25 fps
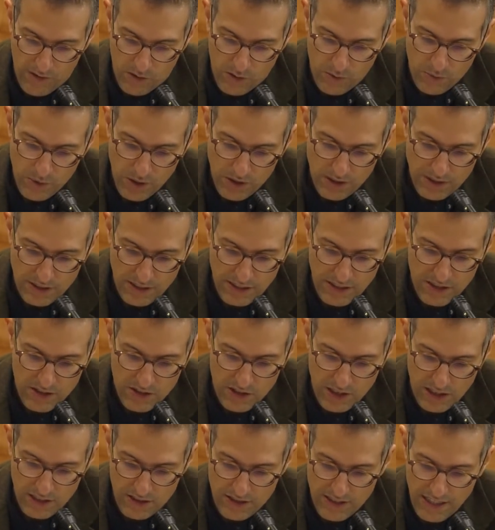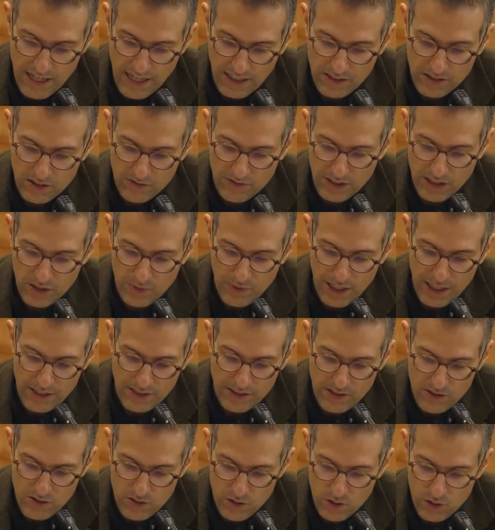Commodity exchange, the act of
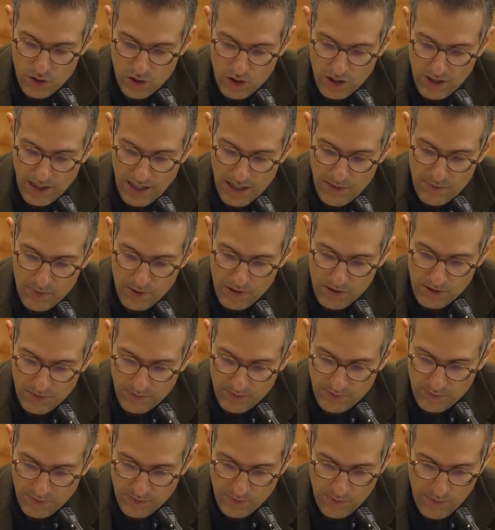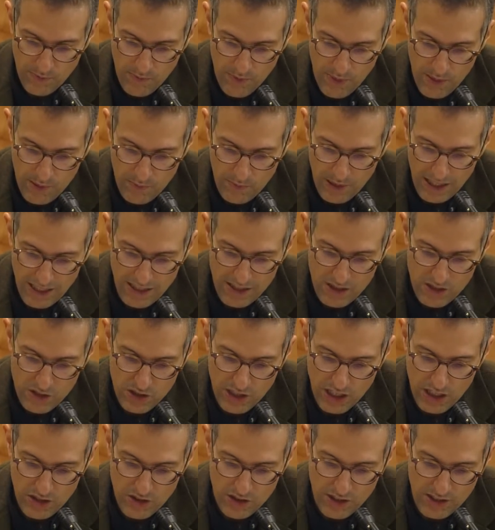equating social labor by
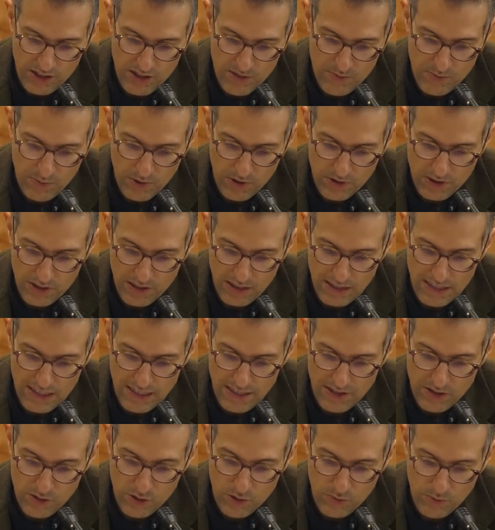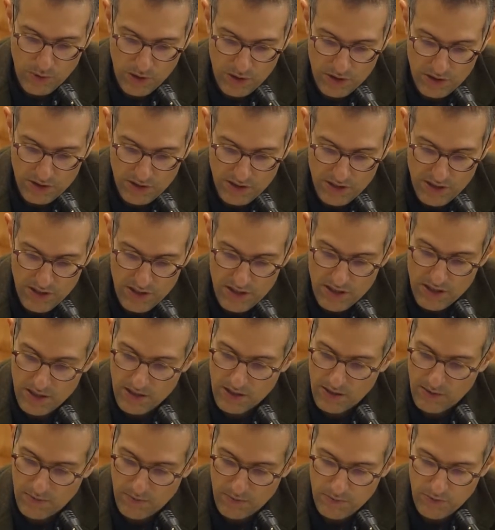exchanging its products as
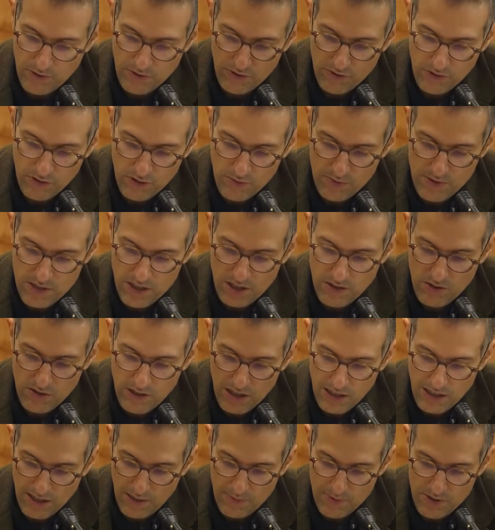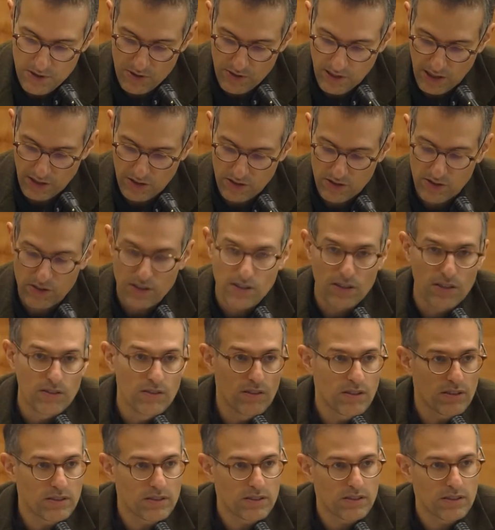commodities, performs a real abstraction,
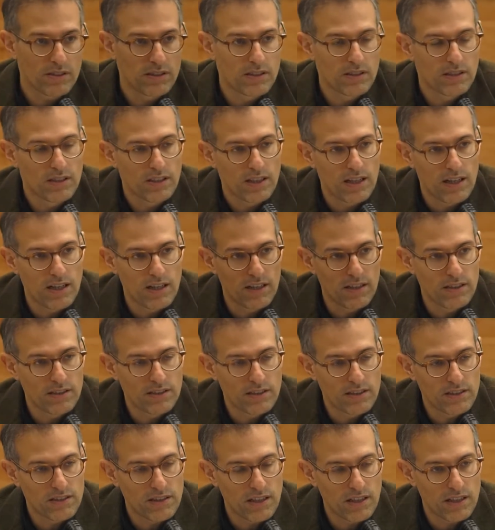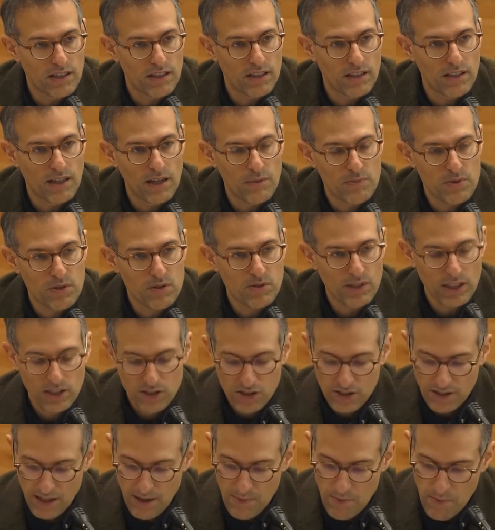not an
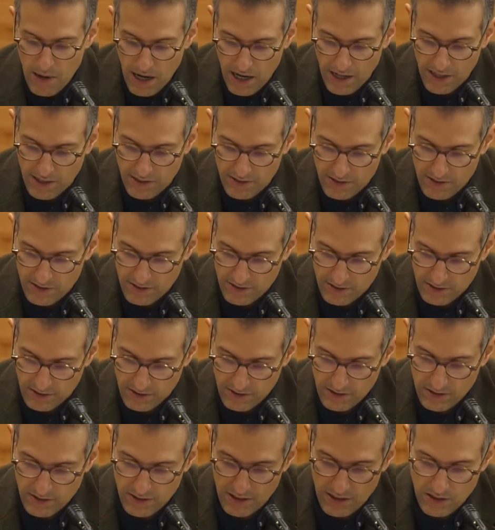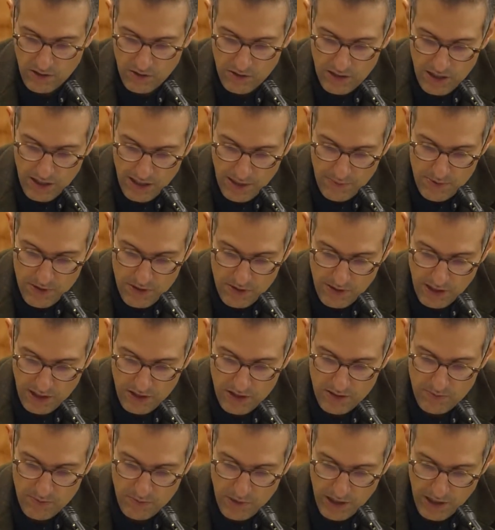abstraction in mind, a real
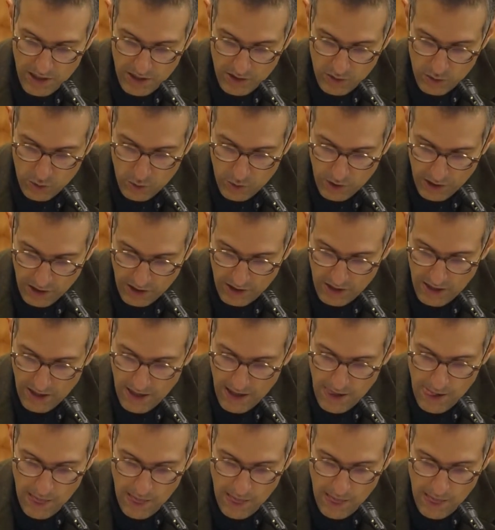abstraction by doing,